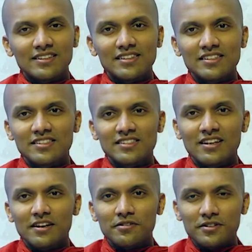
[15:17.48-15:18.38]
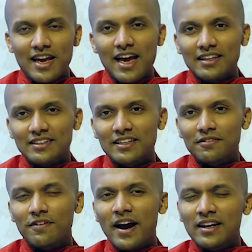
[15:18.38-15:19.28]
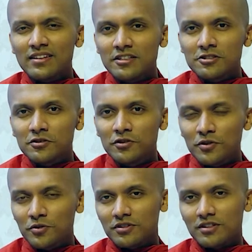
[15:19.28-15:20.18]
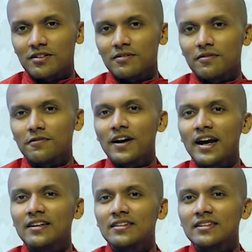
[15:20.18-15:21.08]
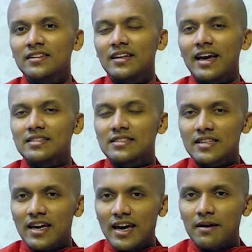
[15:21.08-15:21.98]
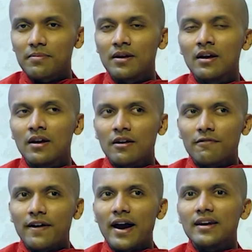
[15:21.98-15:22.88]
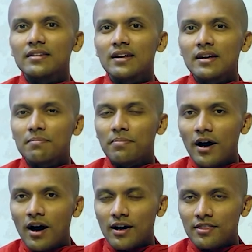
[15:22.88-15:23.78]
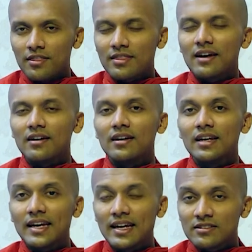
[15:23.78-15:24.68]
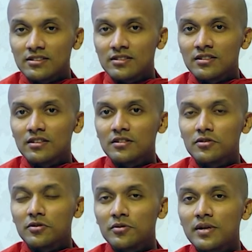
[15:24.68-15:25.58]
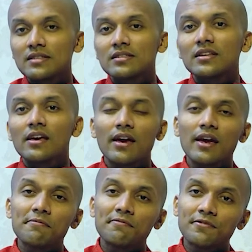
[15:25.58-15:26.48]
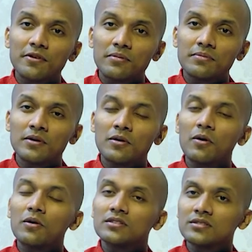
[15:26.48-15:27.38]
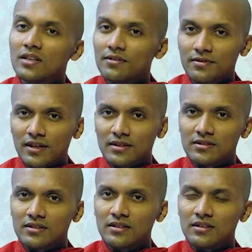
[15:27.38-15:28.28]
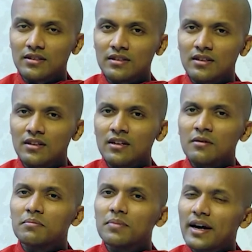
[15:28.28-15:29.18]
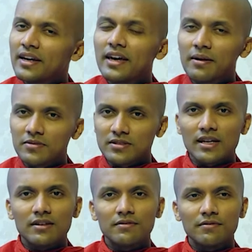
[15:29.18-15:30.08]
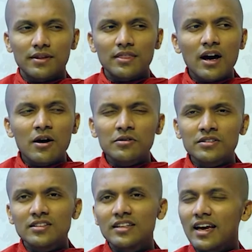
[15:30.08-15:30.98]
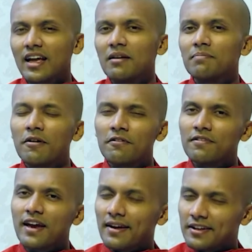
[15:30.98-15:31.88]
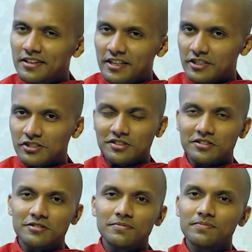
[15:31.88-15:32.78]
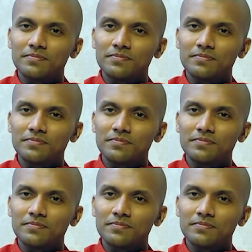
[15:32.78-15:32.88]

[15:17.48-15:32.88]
this reality, find this truth find the escape, find the path that leads to escape from all sufferings by himself without the help of any teachers.